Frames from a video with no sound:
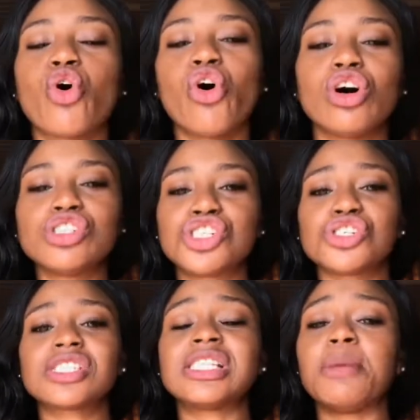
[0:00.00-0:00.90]

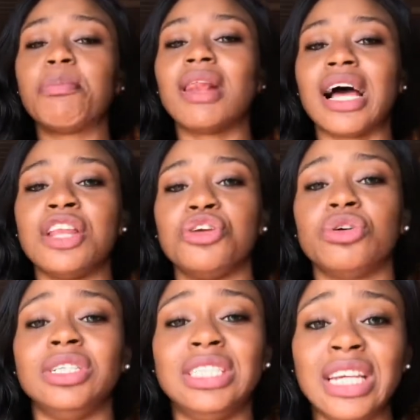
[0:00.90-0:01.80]
Consciously plan
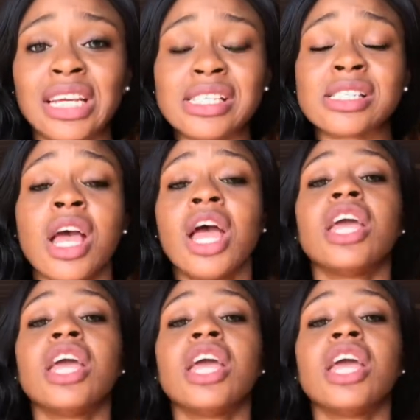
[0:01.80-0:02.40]
your days.